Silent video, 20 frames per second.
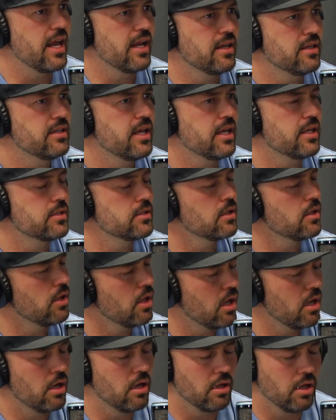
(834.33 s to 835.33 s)
It takes a
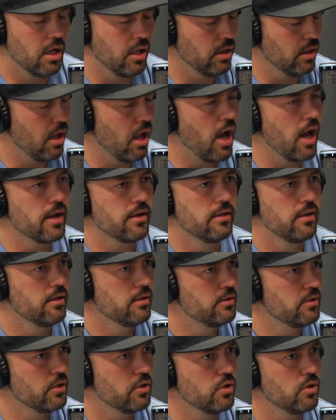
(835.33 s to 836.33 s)
lot
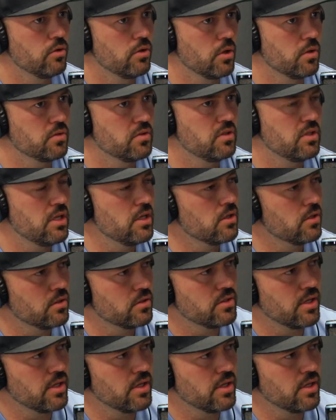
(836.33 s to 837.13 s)
to do those deals.